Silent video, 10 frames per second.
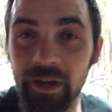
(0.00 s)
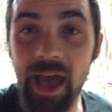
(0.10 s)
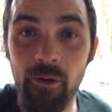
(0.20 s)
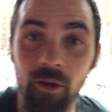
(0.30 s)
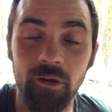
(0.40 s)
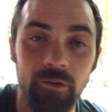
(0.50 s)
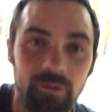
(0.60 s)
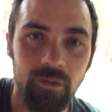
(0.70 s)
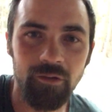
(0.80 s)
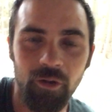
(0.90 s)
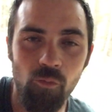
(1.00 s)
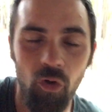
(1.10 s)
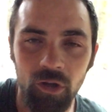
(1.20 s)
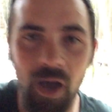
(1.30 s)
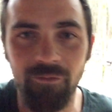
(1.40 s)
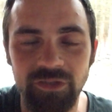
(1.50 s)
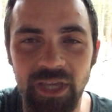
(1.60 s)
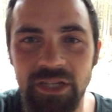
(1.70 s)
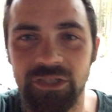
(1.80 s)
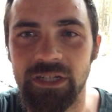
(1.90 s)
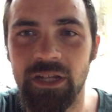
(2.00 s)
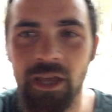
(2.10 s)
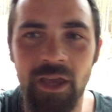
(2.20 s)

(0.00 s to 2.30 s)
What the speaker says: hour or more conversation